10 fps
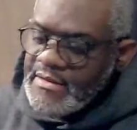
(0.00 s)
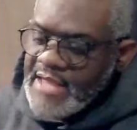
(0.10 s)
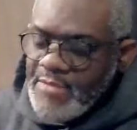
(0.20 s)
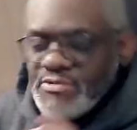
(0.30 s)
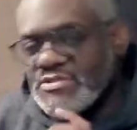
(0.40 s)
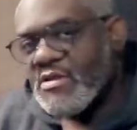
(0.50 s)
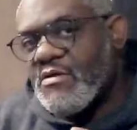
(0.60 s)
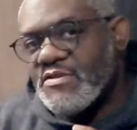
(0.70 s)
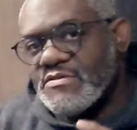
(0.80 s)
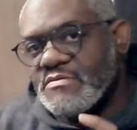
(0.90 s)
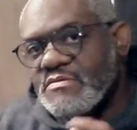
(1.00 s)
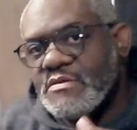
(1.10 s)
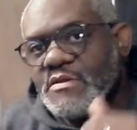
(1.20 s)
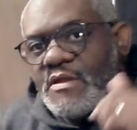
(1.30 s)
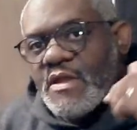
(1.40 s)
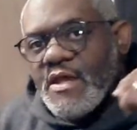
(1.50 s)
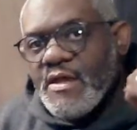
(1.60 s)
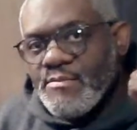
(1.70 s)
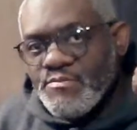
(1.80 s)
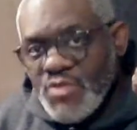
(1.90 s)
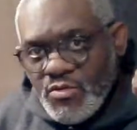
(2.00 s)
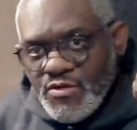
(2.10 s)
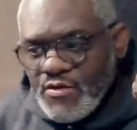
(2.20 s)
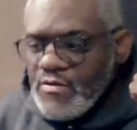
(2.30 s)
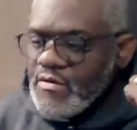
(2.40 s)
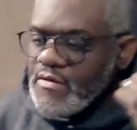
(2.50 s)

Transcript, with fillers: that was on uh, Mjolnir